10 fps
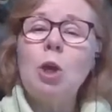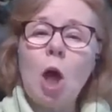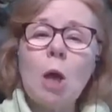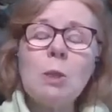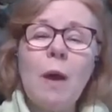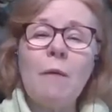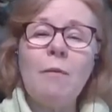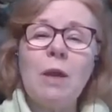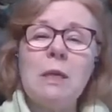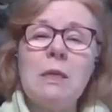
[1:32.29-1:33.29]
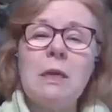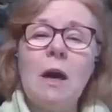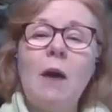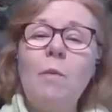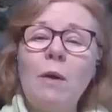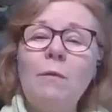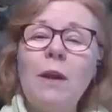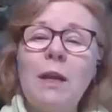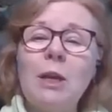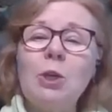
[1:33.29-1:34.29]
You'll also have an idea of
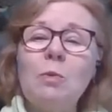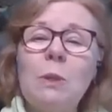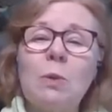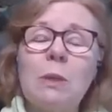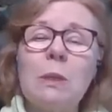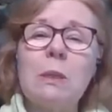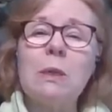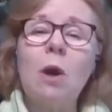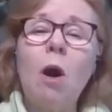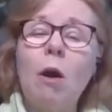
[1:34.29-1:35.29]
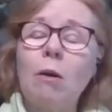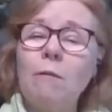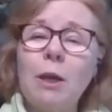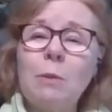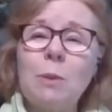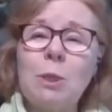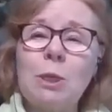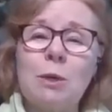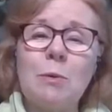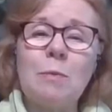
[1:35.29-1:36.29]
what financial resources are available
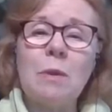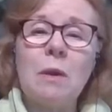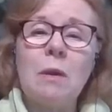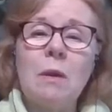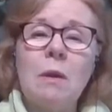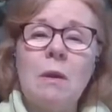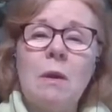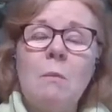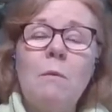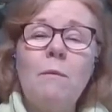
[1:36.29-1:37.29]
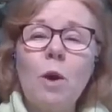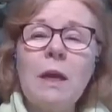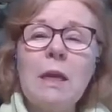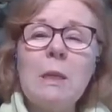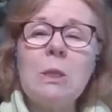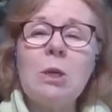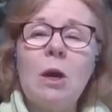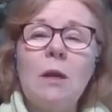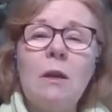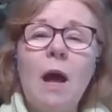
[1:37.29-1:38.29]
to you. Before getting
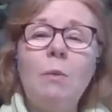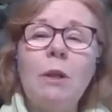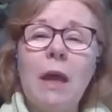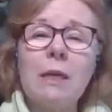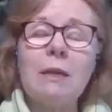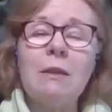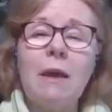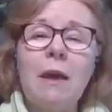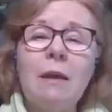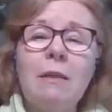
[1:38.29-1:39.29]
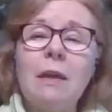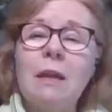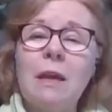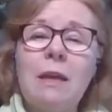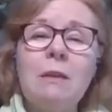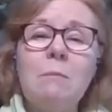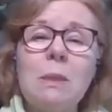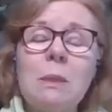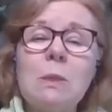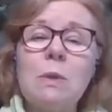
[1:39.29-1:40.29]
started, I would like to thank the Canadian
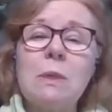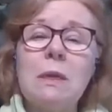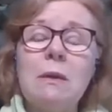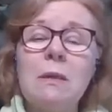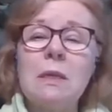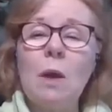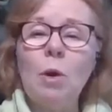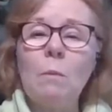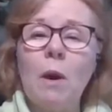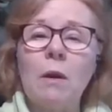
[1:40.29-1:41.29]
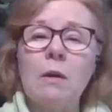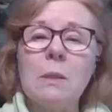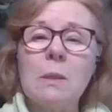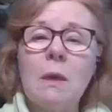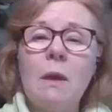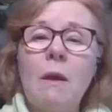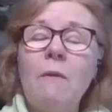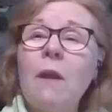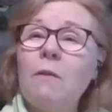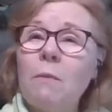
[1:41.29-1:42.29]
Business Resilience Network partners
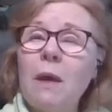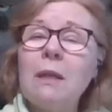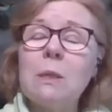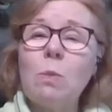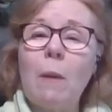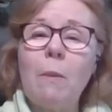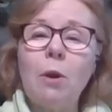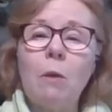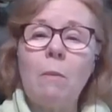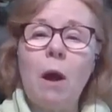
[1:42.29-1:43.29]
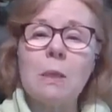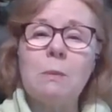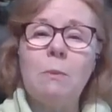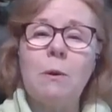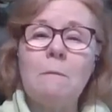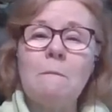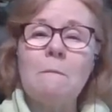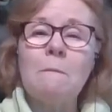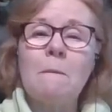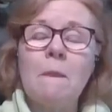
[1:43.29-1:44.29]
that have made this webinar possible.
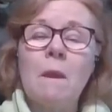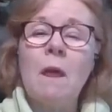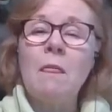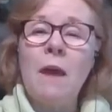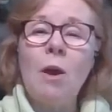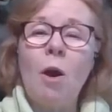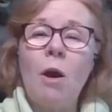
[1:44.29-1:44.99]
They